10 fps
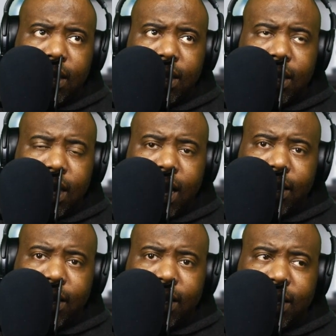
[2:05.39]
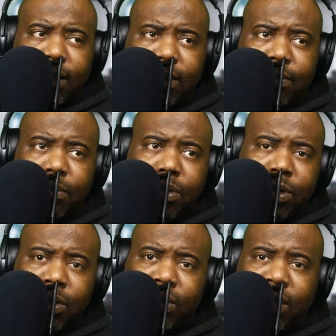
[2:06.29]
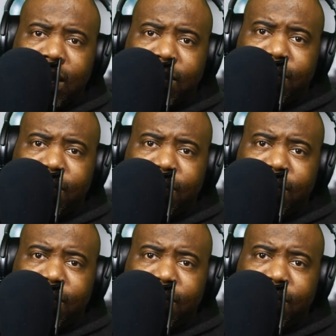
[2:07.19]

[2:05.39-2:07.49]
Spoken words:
not pull yourself